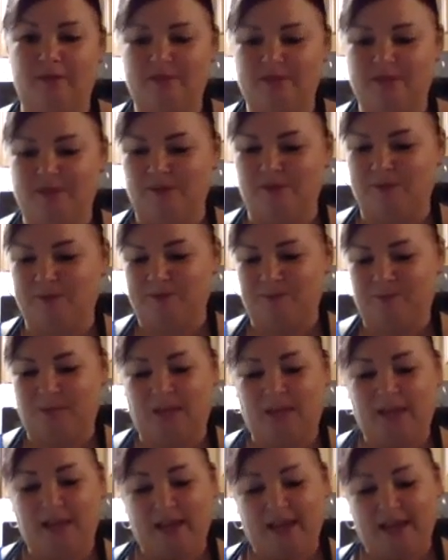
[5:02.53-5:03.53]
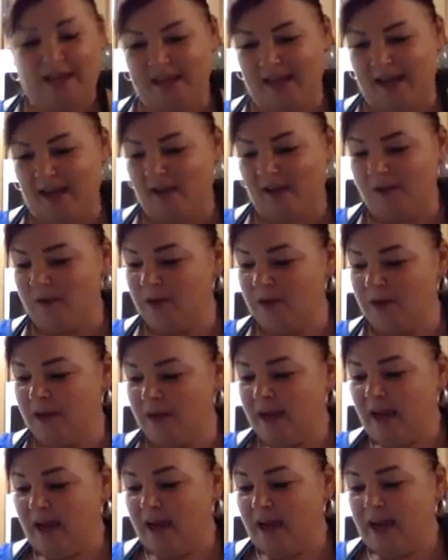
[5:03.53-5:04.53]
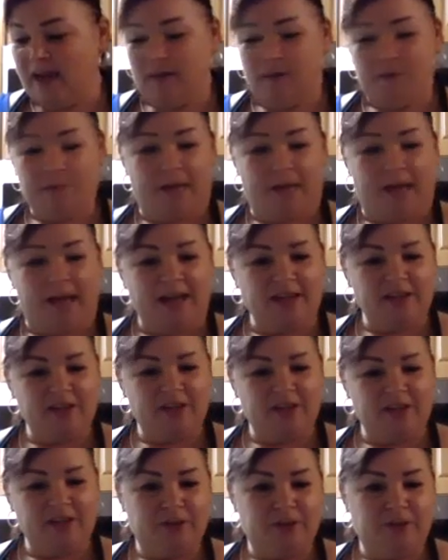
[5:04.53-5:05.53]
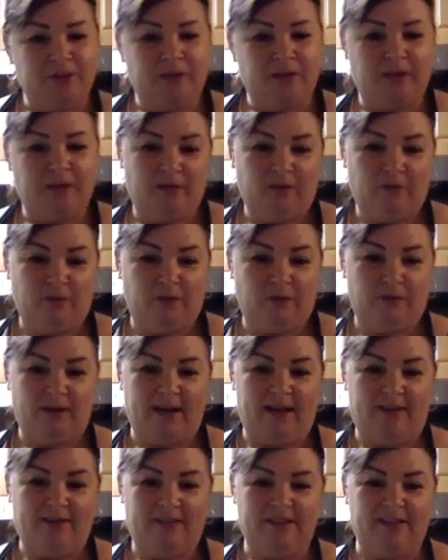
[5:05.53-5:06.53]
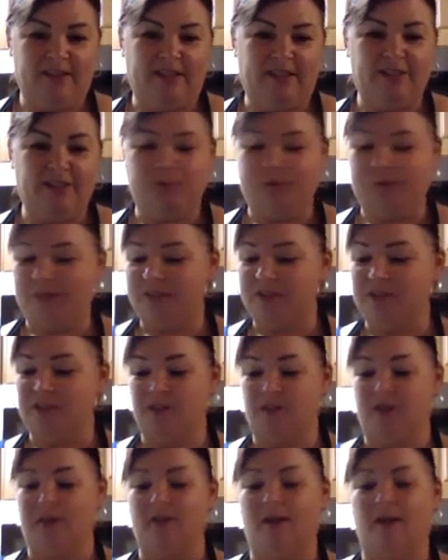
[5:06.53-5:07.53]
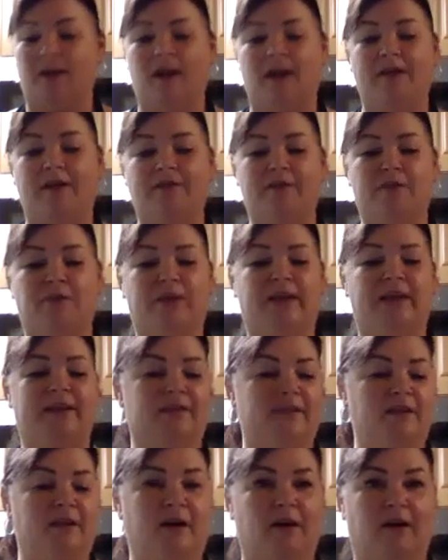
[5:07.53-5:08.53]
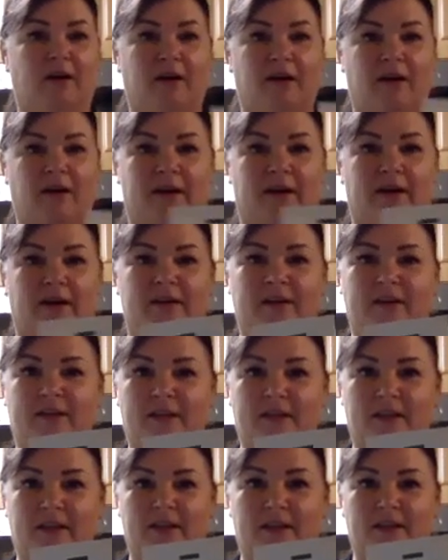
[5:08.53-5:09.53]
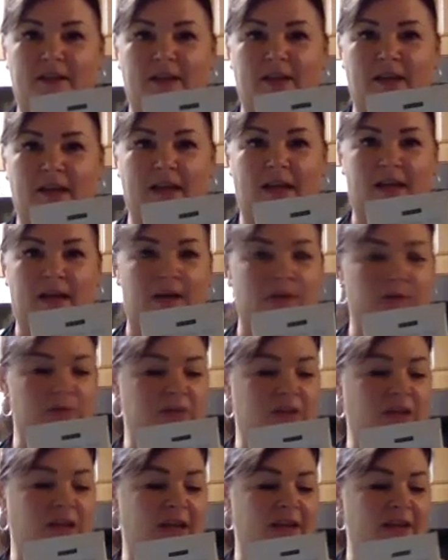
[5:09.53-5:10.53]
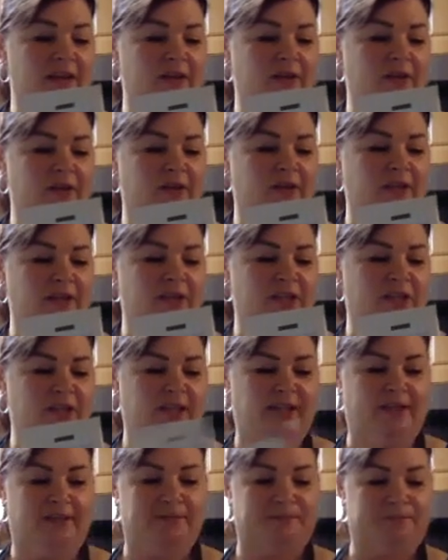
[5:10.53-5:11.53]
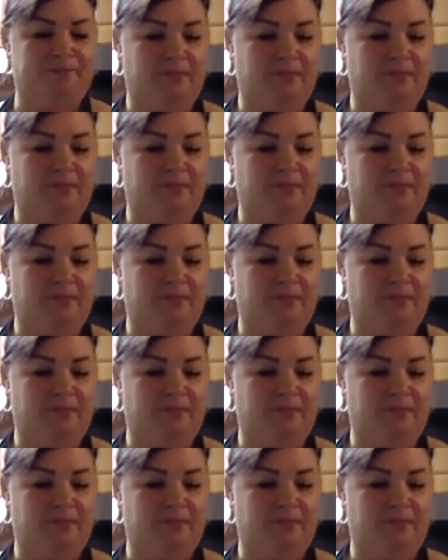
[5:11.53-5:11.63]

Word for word: So, anyhow, back to what we're having tonight. So, we're going to start off with our um, Thai coconut chicken.